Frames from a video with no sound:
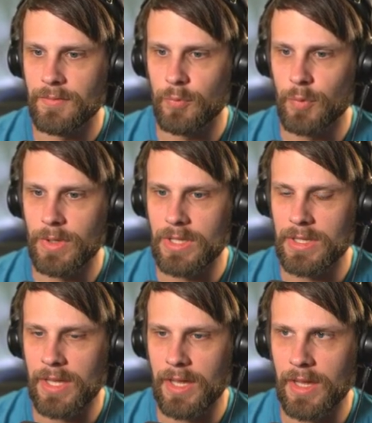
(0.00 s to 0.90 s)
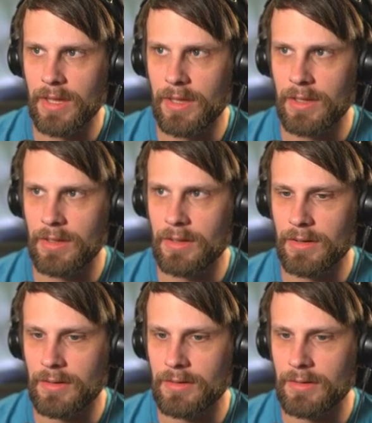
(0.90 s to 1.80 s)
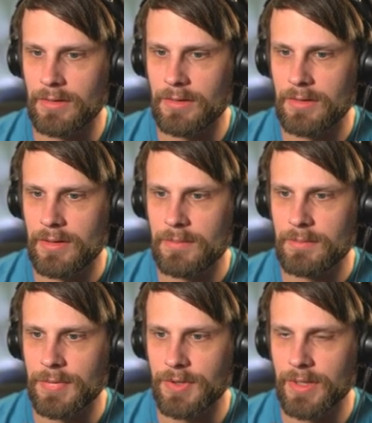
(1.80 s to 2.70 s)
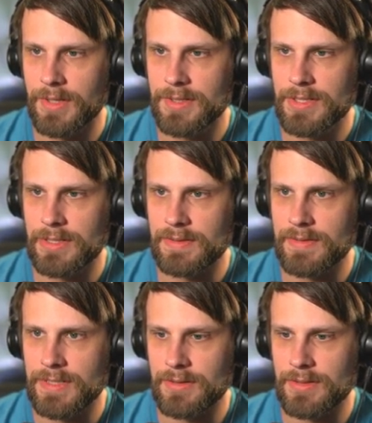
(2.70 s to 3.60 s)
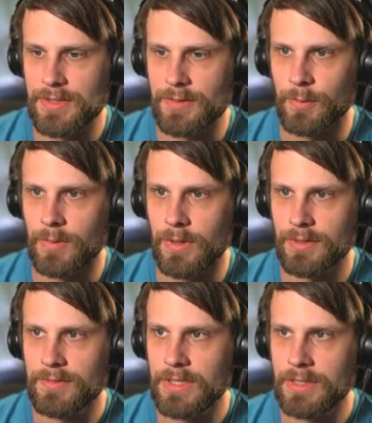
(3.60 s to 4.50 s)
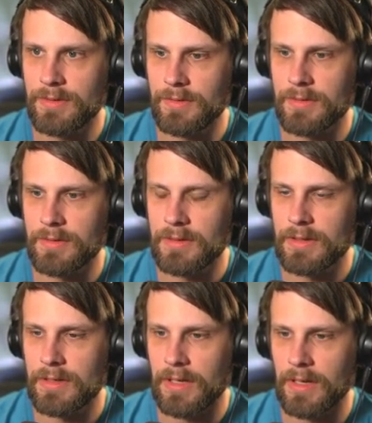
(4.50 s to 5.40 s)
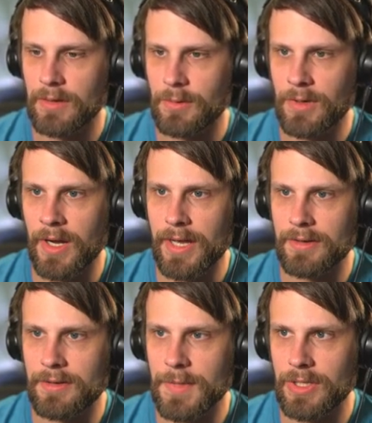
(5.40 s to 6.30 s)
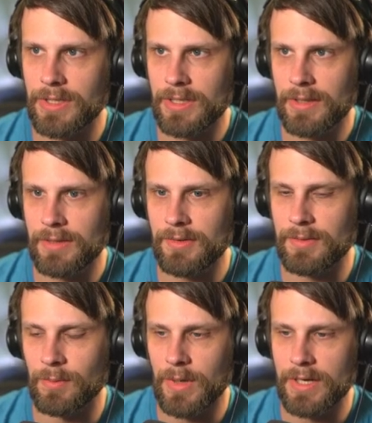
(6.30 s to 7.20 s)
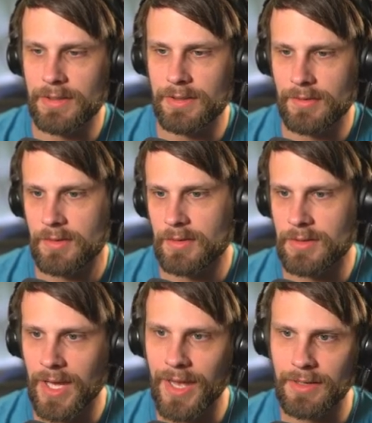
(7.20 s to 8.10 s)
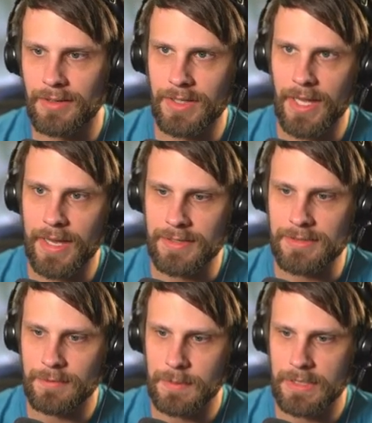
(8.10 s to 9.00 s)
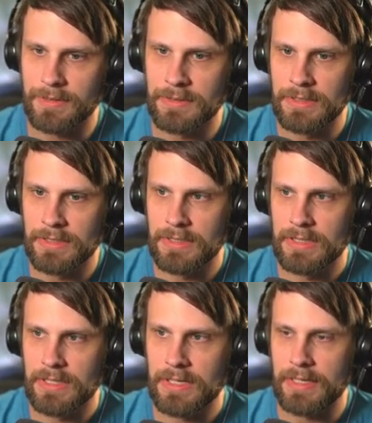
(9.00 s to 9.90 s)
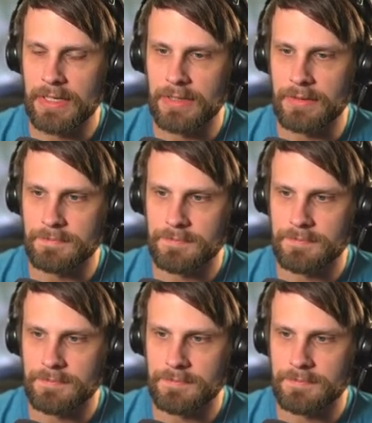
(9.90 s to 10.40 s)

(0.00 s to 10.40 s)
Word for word: we can Blood Chief's Thirst one of these, uh, or Hagra Mauling this while it's still kind of an active play. Um,